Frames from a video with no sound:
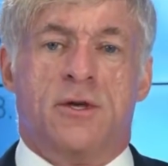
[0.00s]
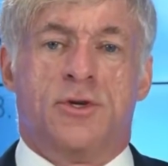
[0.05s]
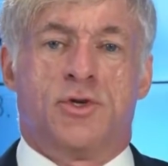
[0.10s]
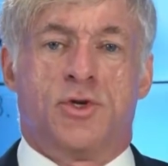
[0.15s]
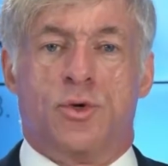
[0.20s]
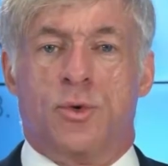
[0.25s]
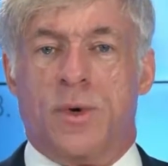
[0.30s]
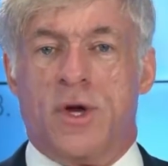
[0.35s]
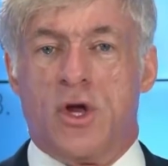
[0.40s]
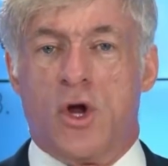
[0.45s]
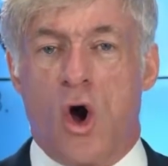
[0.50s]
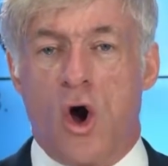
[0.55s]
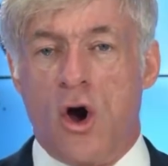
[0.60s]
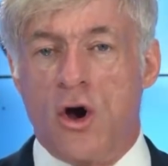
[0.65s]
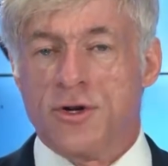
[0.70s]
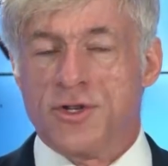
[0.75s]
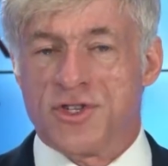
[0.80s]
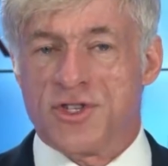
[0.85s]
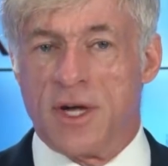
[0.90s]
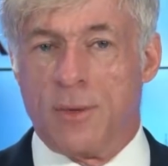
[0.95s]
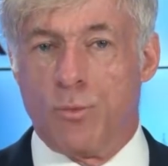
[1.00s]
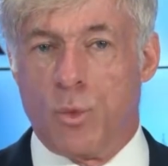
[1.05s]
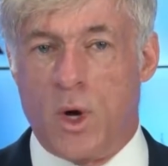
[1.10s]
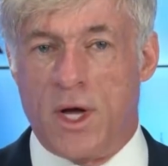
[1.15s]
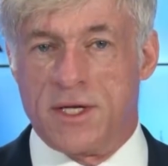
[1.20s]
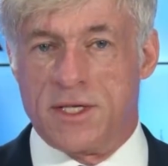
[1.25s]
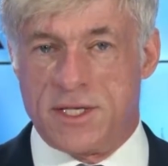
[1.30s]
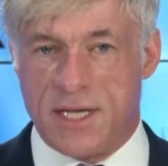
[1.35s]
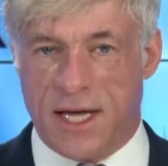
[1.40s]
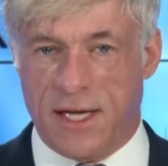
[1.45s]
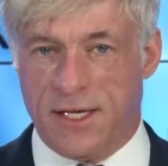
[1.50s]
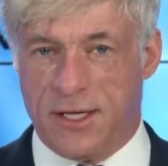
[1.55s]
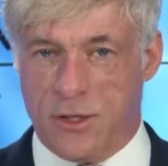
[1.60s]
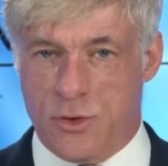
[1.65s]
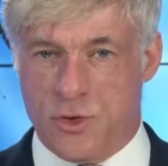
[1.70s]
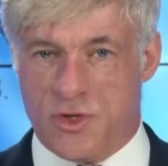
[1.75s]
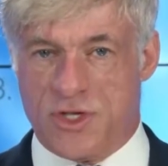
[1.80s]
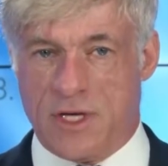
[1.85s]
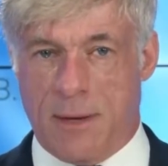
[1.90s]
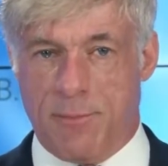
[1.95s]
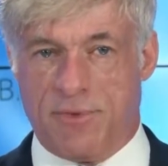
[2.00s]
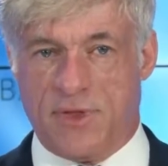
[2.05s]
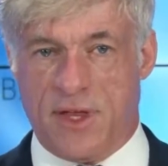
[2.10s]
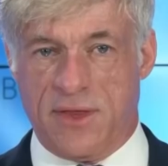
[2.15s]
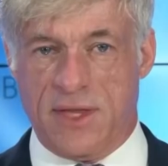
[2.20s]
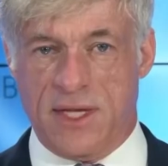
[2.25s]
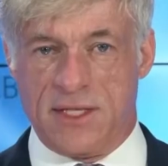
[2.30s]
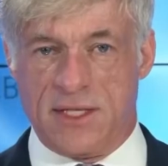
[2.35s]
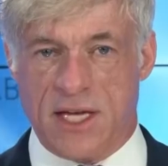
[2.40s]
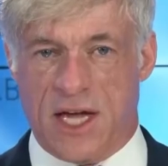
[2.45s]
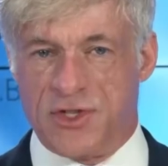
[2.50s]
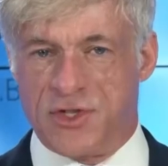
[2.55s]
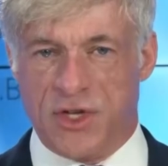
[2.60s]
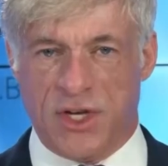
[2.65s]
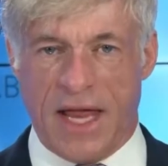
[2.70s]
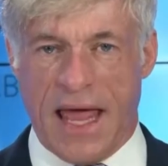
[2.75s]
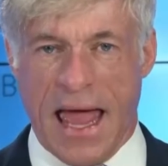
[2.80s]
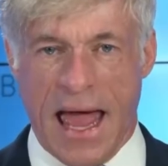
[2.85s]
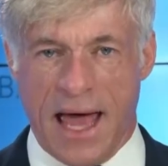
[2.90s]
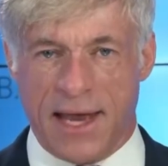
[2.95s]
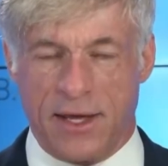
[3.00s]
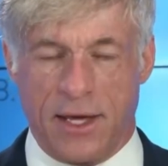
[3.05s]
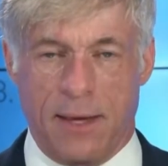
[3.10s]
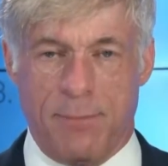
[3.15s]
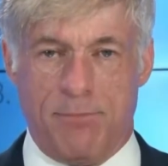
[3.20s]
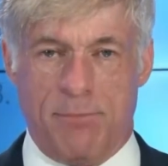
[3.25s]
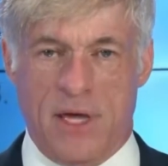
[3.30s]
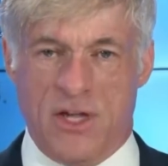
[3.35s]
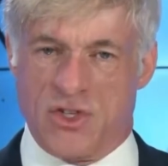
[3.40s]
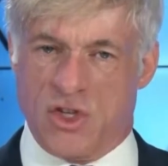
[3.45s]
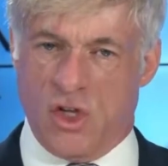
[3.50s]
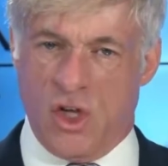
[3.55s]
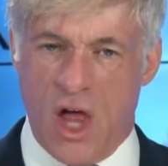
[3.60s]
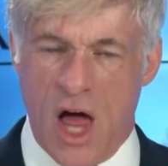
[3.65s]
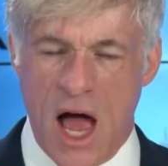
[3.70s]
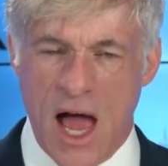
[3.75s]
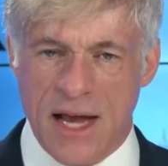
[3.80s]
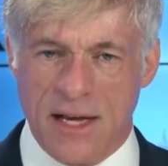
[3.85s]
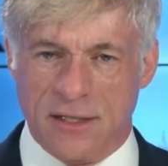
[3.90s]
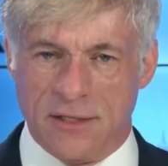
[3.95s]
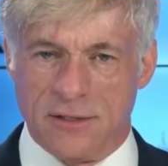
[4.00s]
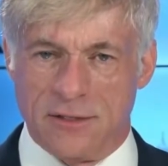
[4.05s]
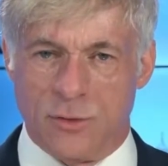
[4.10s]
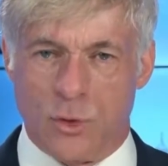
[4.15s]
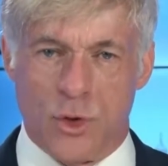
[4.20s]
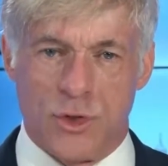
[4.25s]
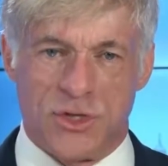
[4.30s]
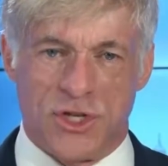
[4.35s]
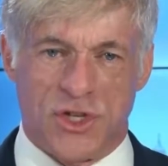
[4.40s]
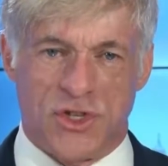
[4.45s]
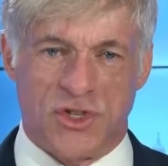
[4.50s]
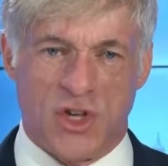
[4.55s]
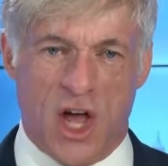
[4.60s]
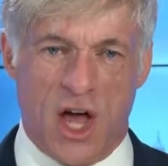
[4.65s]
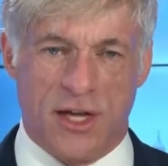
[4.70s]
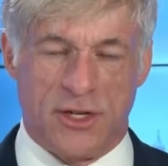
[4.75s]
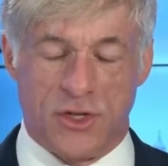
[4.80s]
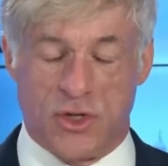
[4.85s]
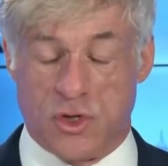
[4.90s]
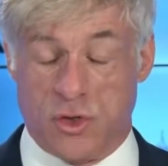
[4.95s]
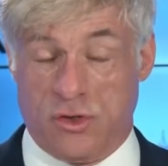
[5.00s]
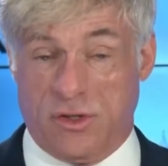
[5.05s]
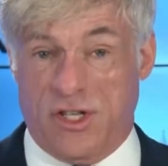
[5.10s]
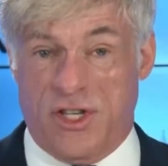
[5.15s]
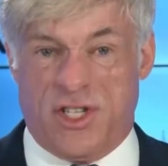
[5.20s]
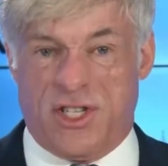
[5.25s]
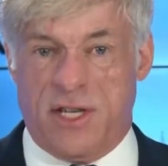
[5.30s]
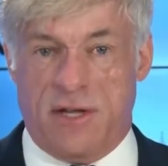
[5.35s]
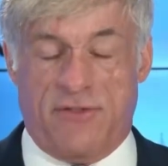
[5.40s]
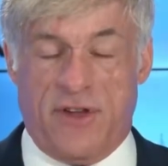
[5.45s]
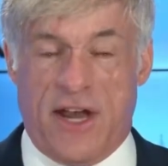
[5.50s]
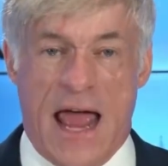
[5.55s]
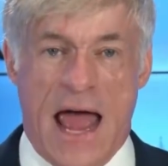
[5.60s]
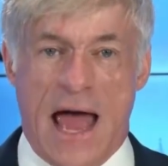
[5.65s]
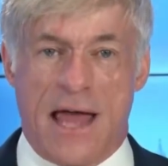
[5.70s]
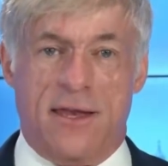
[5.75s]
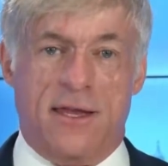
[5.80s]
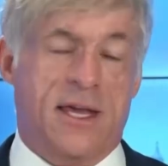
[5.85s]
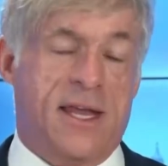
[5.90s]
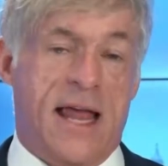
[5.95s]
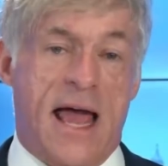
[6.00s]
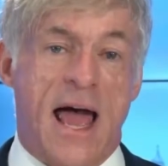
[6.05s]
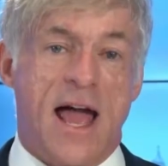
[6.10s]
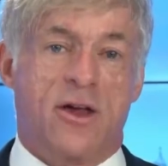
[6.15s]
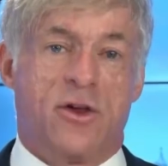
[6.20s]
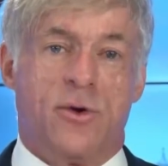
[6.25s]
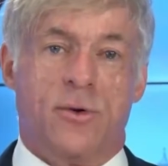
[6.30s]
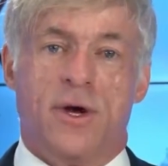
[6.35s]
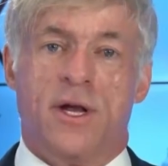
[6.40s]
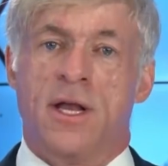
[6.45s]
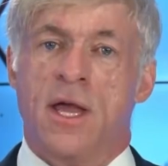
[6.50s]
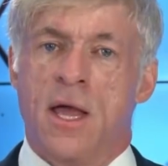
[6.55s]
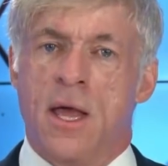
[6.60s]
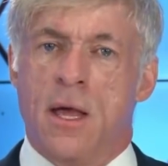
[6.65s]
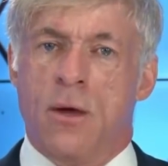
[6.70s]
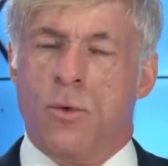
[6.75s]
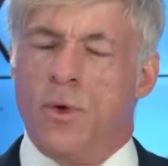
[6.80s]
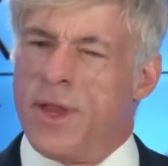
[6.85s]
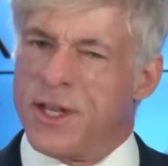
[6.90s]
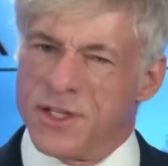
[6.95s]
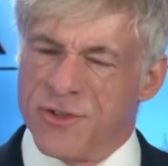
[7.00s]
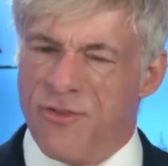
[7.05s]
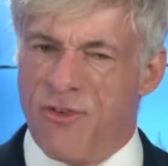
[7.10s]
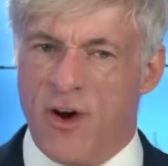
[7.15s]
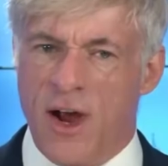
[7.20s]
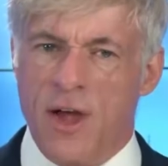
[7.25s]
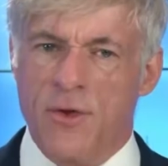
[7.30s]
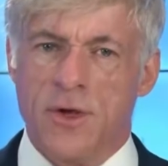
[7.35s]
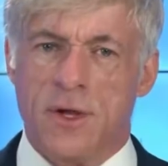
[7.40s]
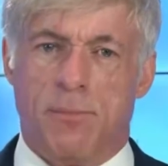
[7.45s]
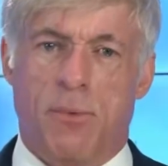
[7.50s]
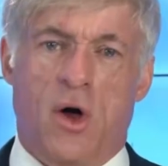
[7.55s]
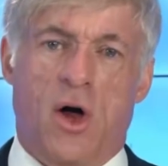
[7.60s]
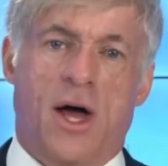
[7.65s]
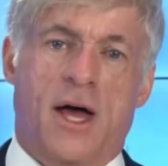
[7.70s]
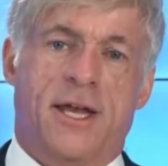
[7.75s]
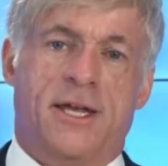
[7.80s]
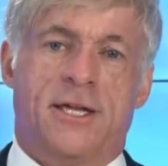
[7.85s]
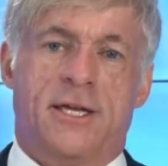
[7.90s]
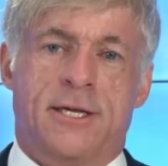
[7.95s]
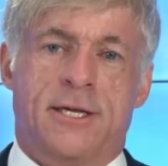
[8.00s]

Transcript: To regard someone telling you something that doesn't add up as a liar or dishonest or at least even inaccurate, well, that's frowned upon.